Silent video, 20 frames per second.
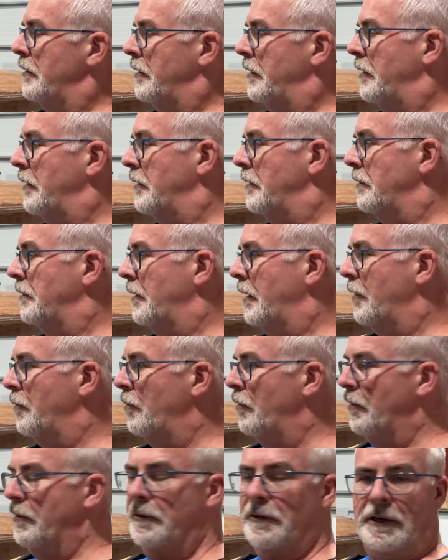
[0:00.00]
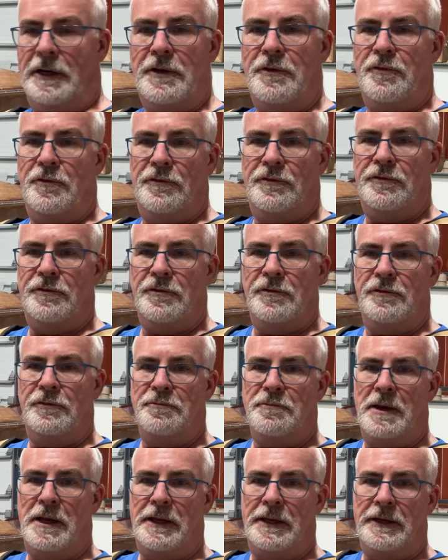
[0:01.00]
And I use
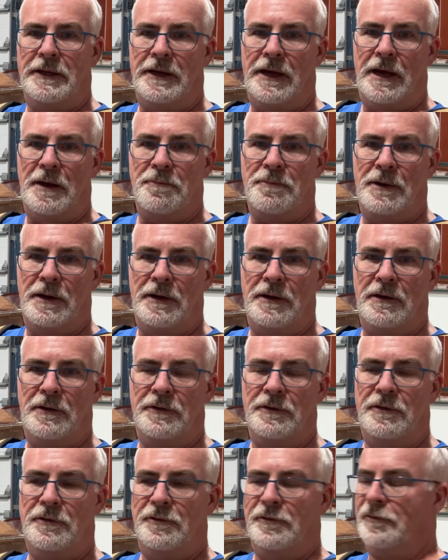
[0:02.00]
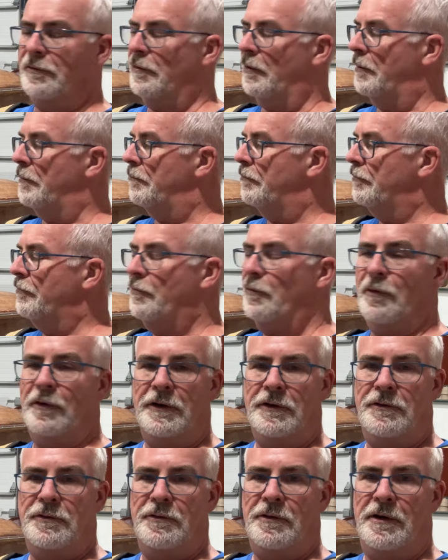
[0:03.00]
bedding compound. I'll use
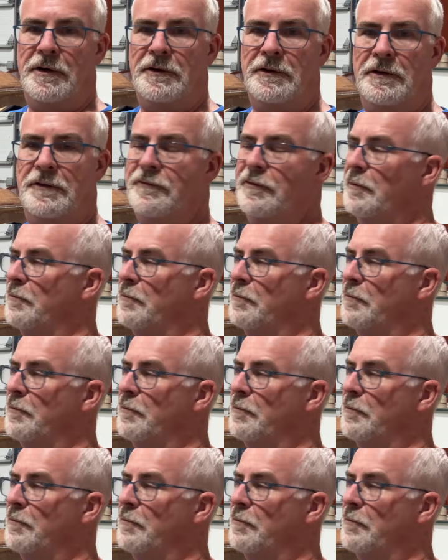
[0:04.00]
4200 for